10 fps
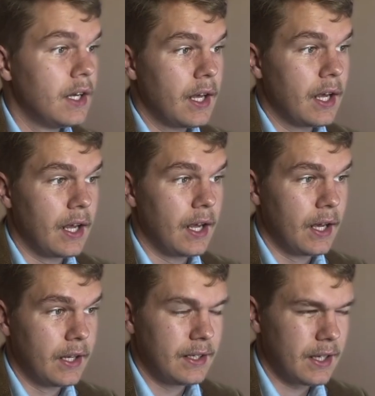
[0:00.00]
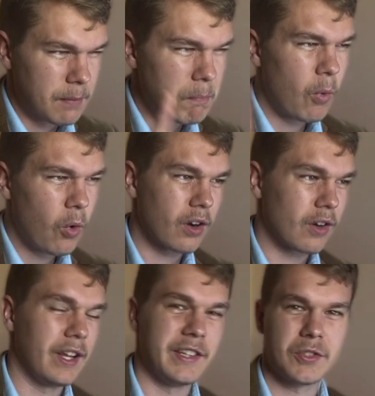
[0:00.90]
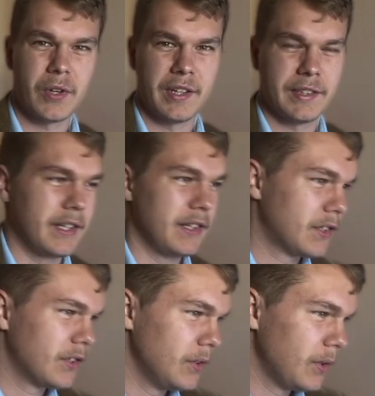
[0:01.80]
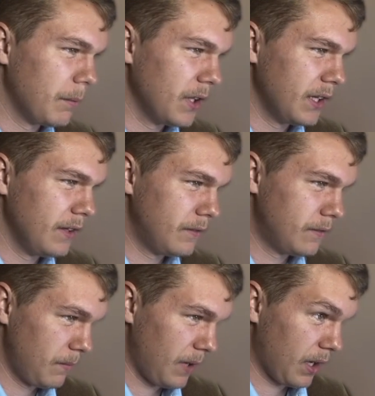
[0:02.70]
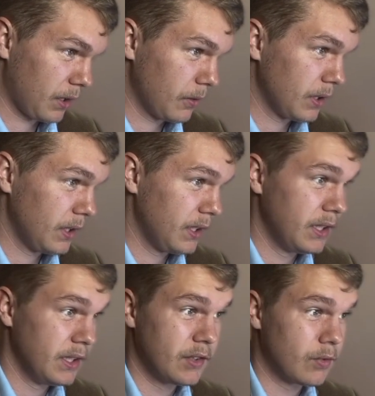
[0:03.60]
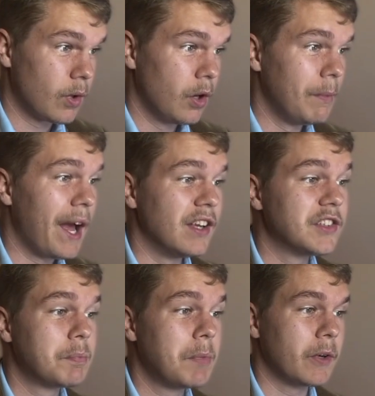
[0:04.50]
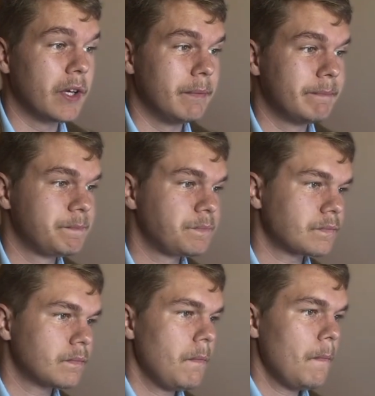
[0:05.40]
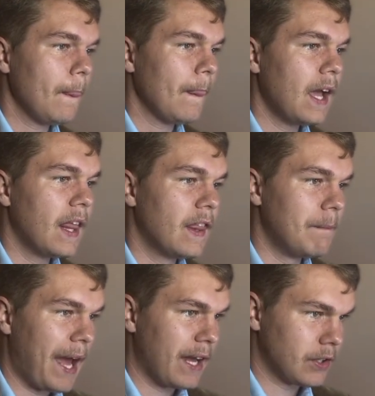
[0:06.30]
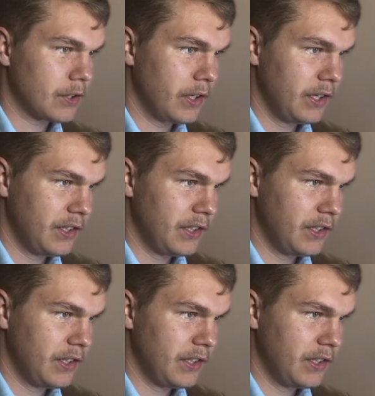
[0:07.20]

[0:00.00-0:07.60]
and it more or less translates to, I believe accurately, is Rome has spoken. The matter is